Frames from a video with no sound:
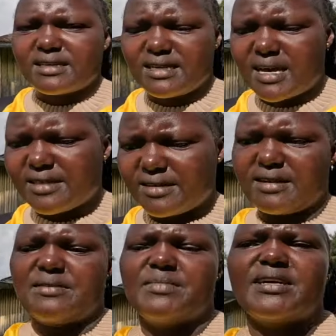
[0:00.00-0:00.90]
and other
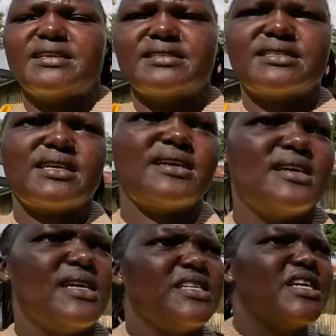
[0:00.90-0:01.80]
grandmothers.
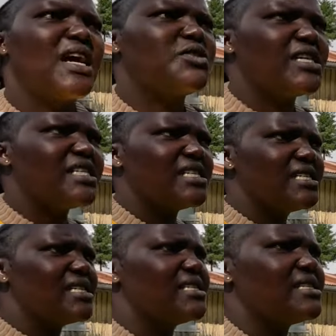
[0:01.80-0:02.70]

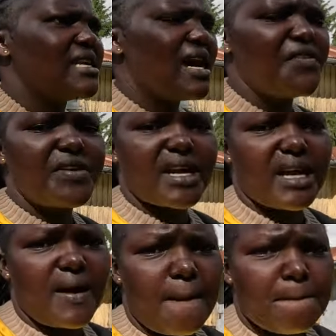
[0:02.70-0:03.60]
Actually, in
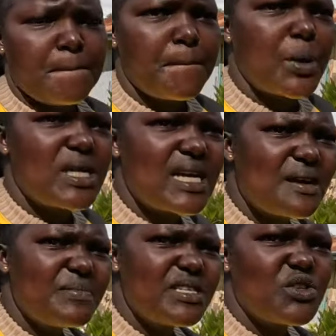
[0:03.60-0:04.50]
Africa,
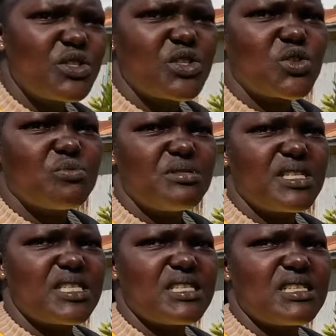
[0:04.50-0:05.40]
polygamy used to
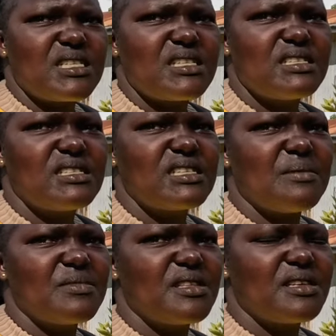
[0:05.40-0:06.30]
be
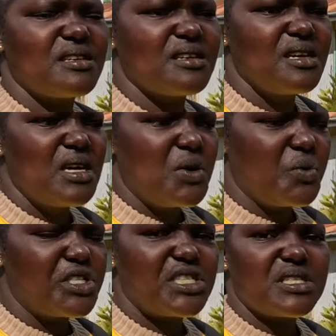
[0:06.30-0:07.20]
something
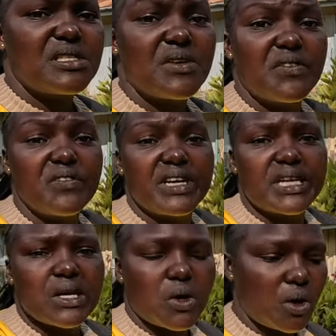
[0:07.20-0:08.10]
which is
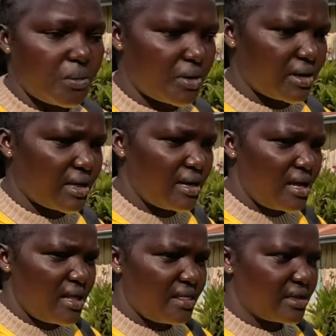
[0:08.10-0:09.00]
very common.
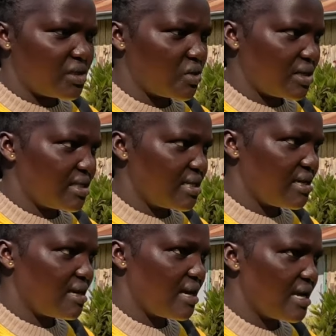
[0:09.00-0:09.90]
That's what
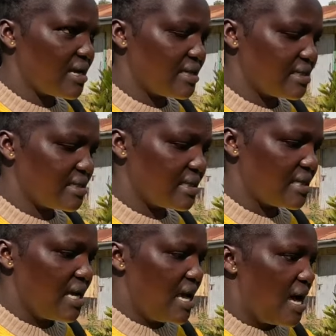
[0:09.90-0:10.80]
I can
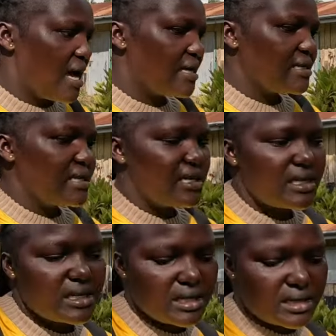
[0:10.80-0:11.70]
say. And
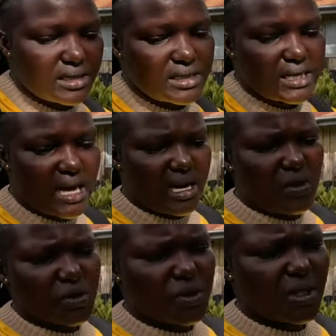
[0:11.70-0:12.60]

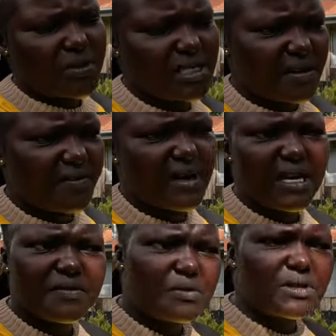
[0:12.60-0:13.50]
around
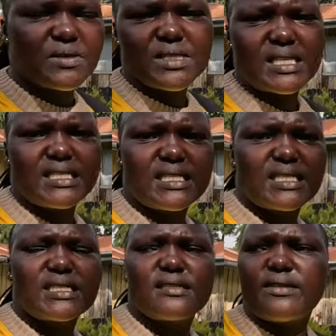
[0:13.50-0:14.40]
2004,
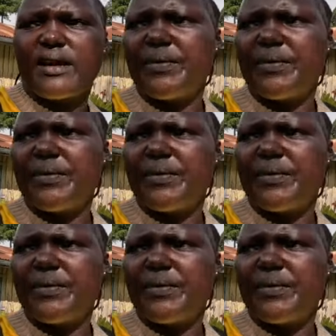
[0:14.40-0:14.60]
2005,